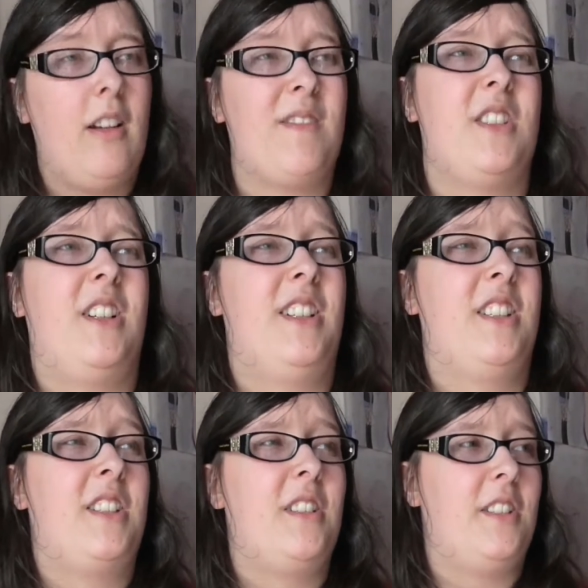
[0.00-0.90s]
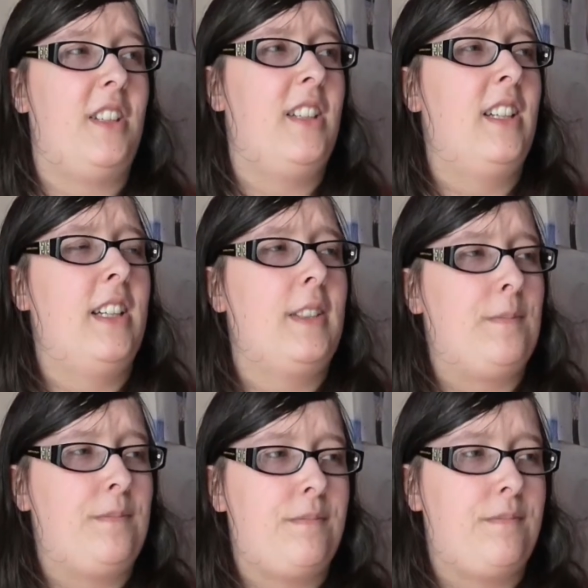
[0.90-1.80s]
I'm starting to stutter.
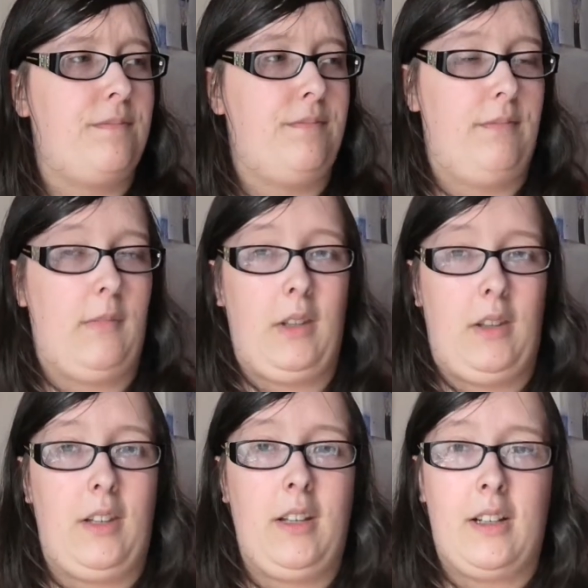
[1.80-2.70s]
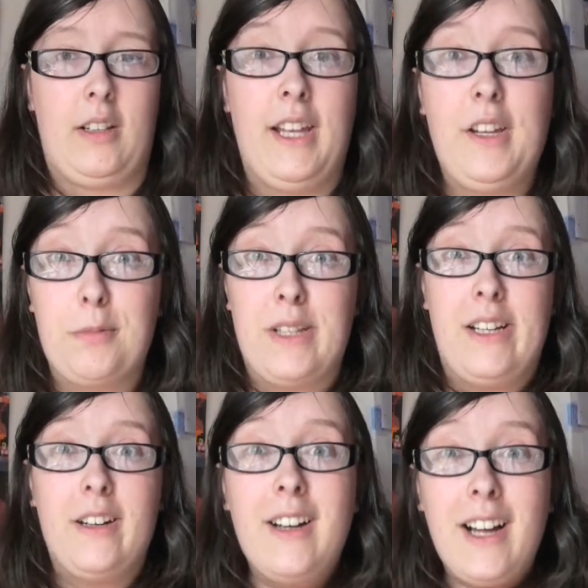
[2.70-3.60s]
I've got hiccups
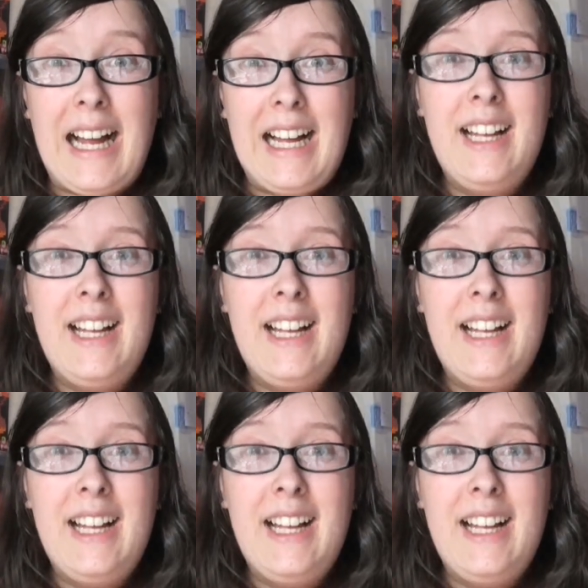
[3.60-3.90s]
now.